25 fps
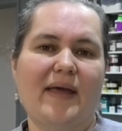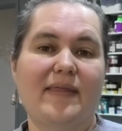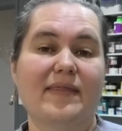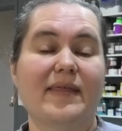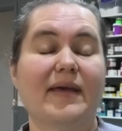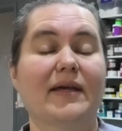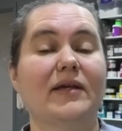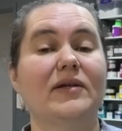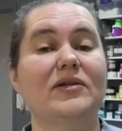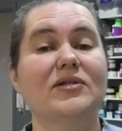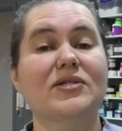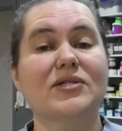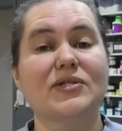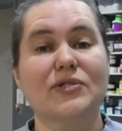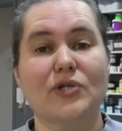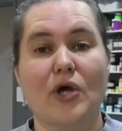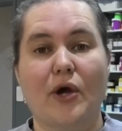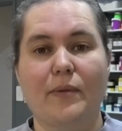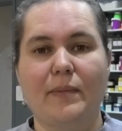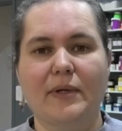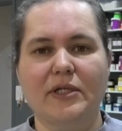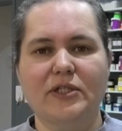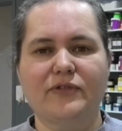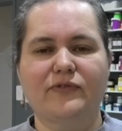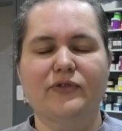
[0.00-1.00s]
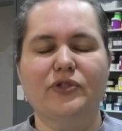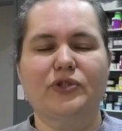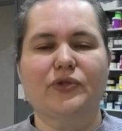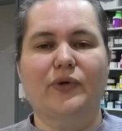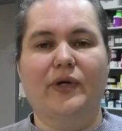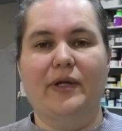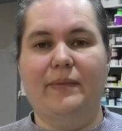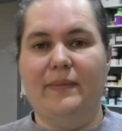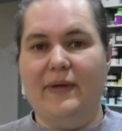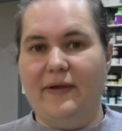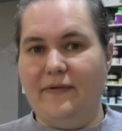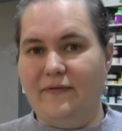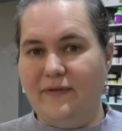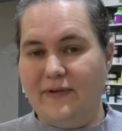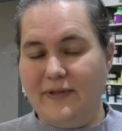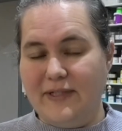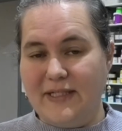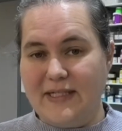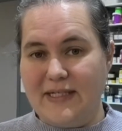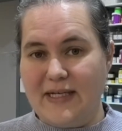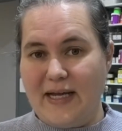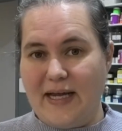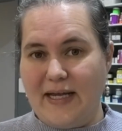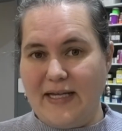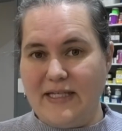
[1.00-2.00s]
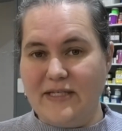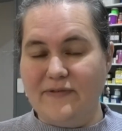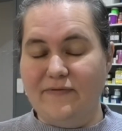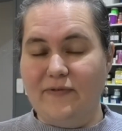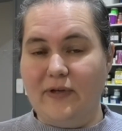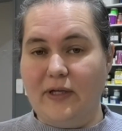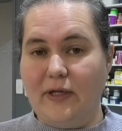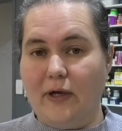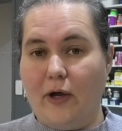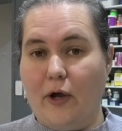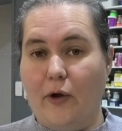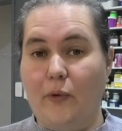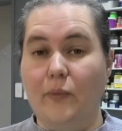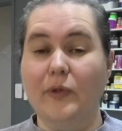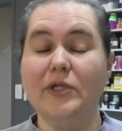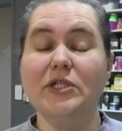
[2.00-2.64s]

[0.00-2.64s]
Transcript: and thank you so much for joining me for today's video,